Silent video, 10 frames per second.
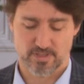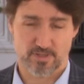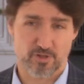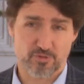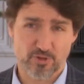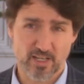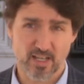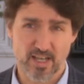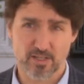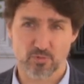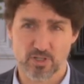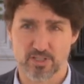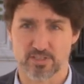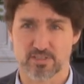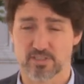There are frontline
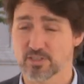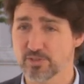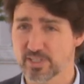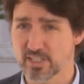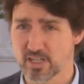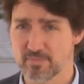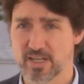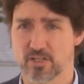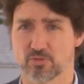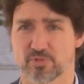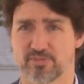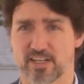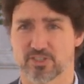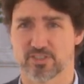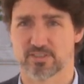workers, including in our medical
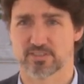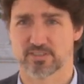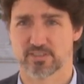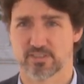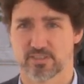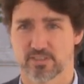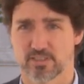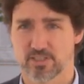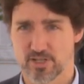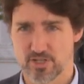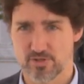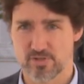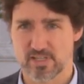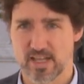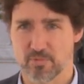professions, who could
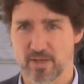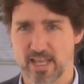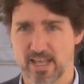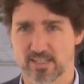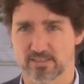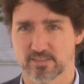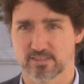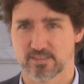use a helping hand.